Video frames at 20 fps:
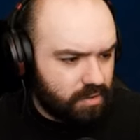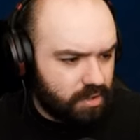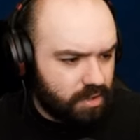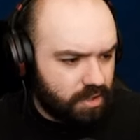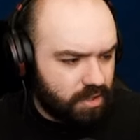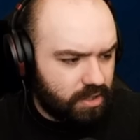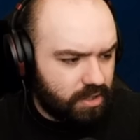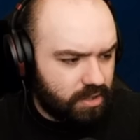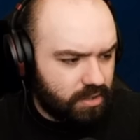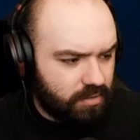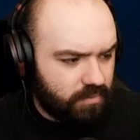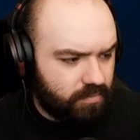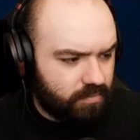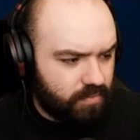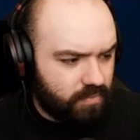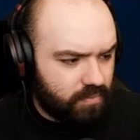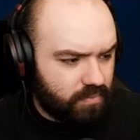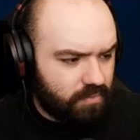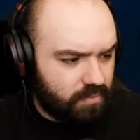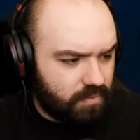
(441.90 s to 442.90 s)
Um,
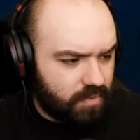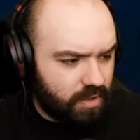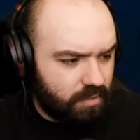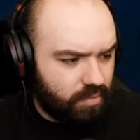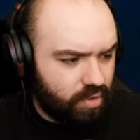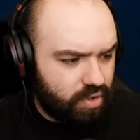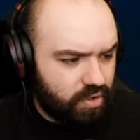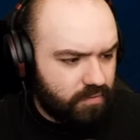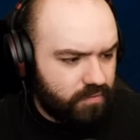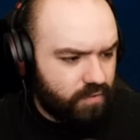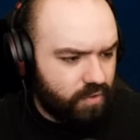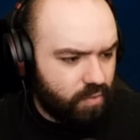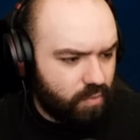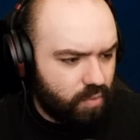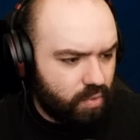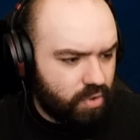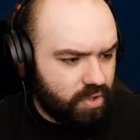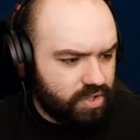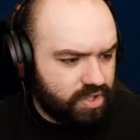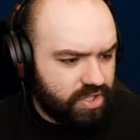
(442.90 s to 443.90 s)
I'm looking for a
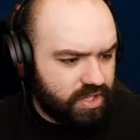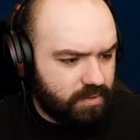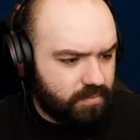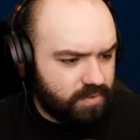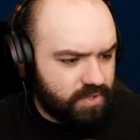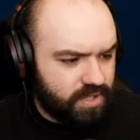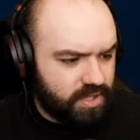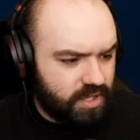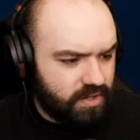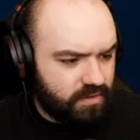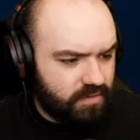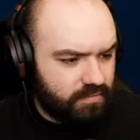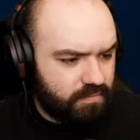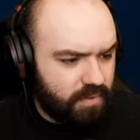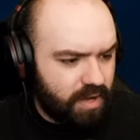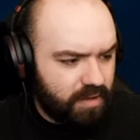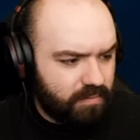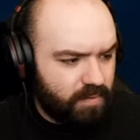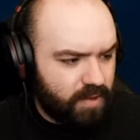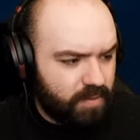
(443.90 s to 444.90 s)
water chip to give
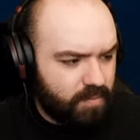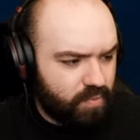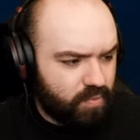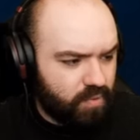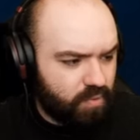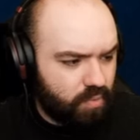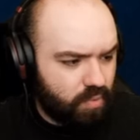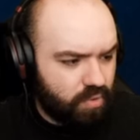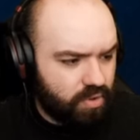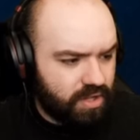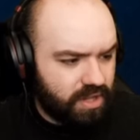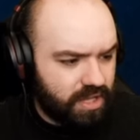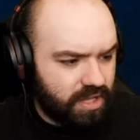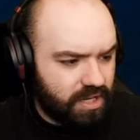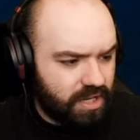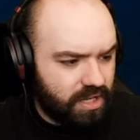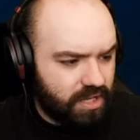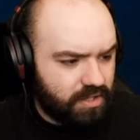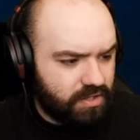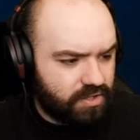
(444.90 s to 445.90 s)
my people the water they
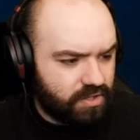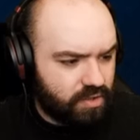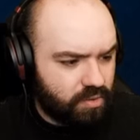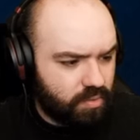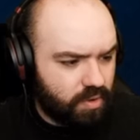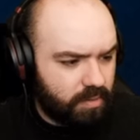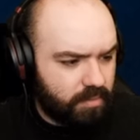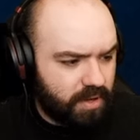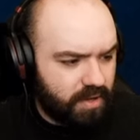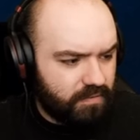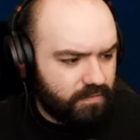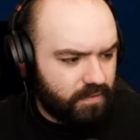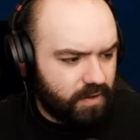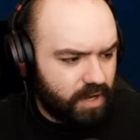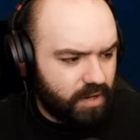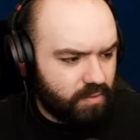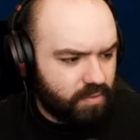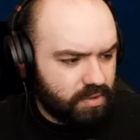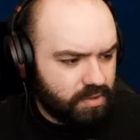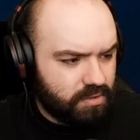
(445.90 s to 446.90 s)
need. Do you know where I might
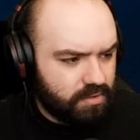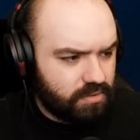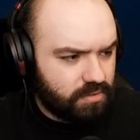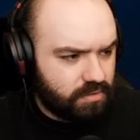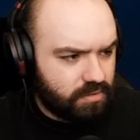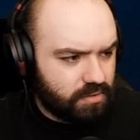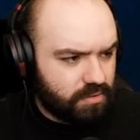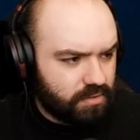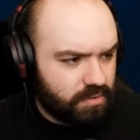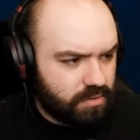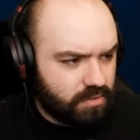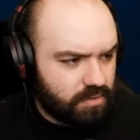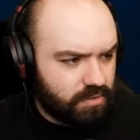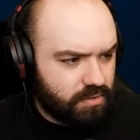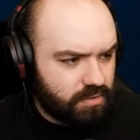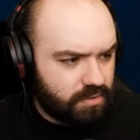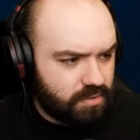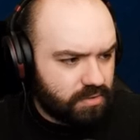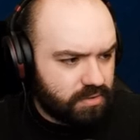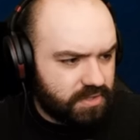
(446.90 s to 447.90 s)
find one?
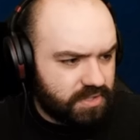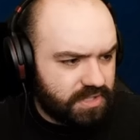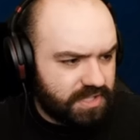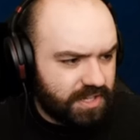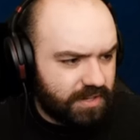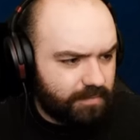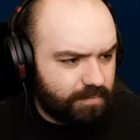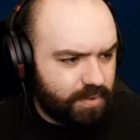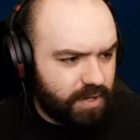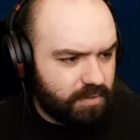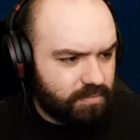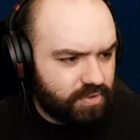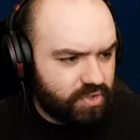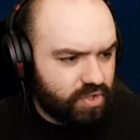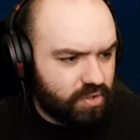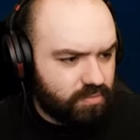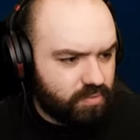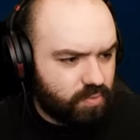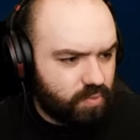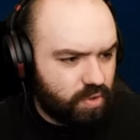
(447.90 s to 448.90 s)
Since our pump
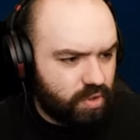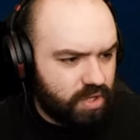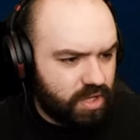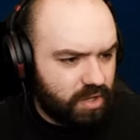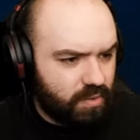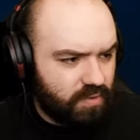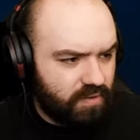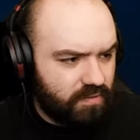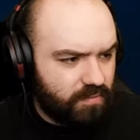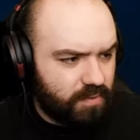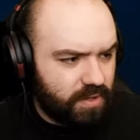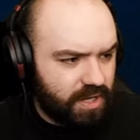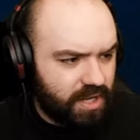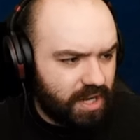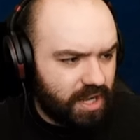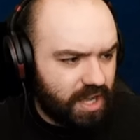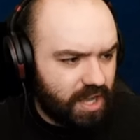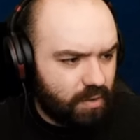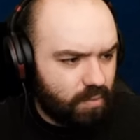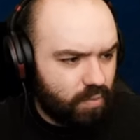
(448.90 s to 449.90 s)
stopped working, we've been
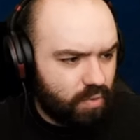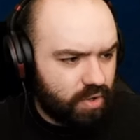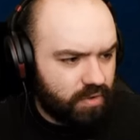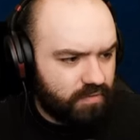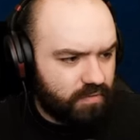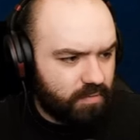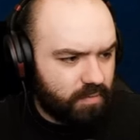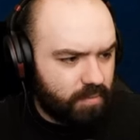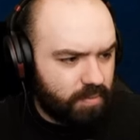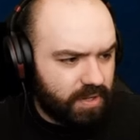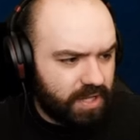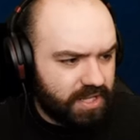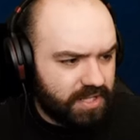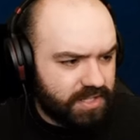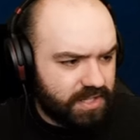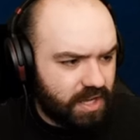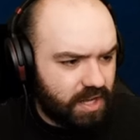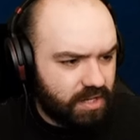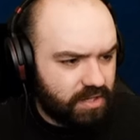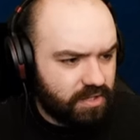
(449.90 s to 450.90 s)
getting our water from a place
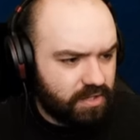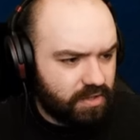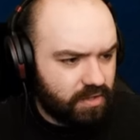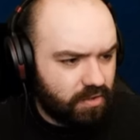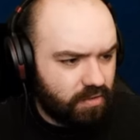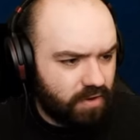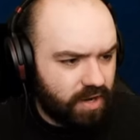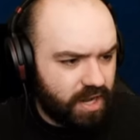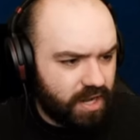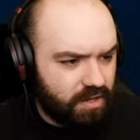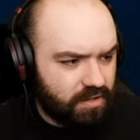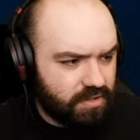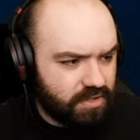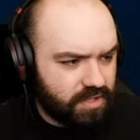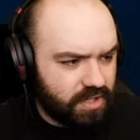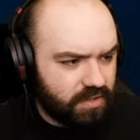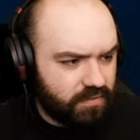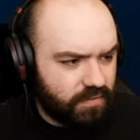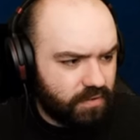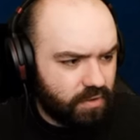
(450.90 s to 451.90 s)
under the ground.
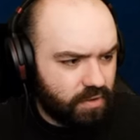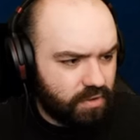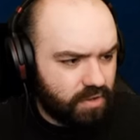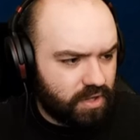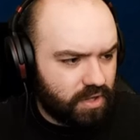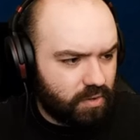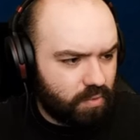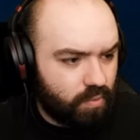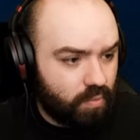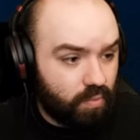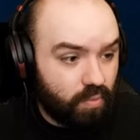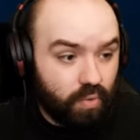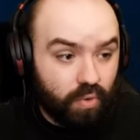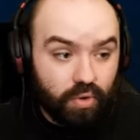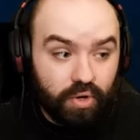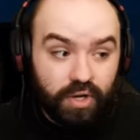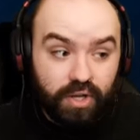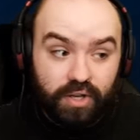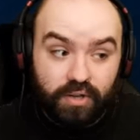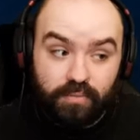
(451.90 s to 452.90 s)
I've heard that a
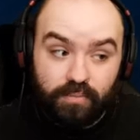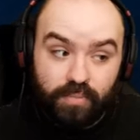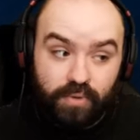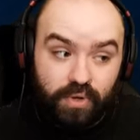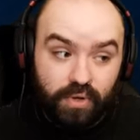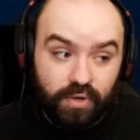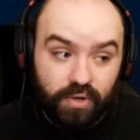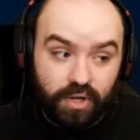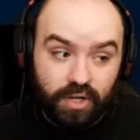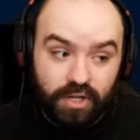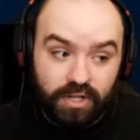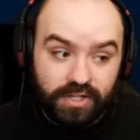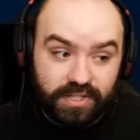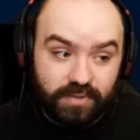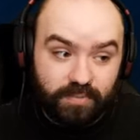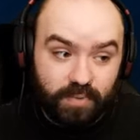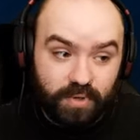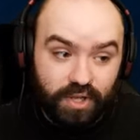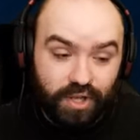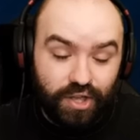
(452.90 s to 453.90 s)
water computer is
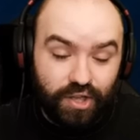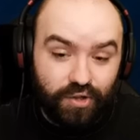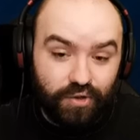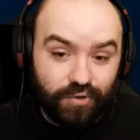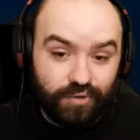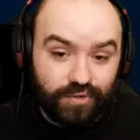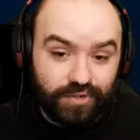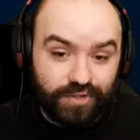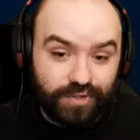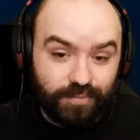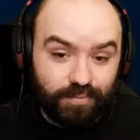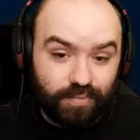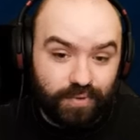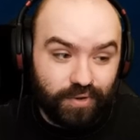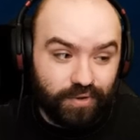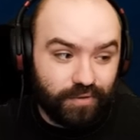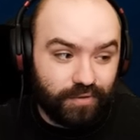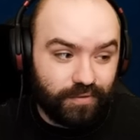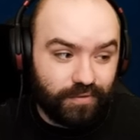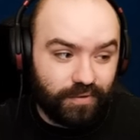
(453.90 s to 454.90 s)
being used to
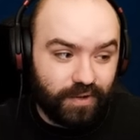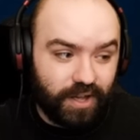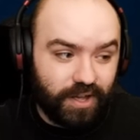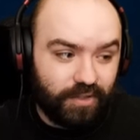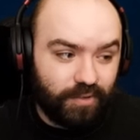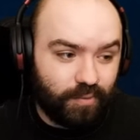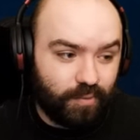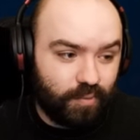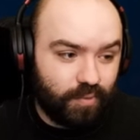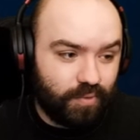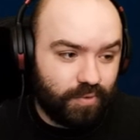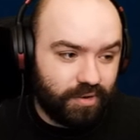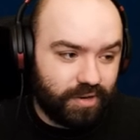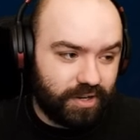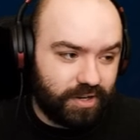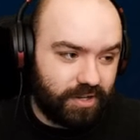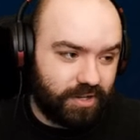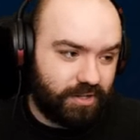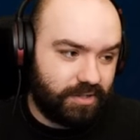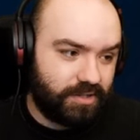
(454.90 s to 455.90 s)
purify the
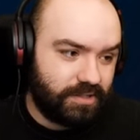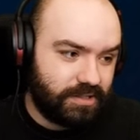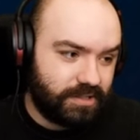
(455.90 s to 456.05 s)
water.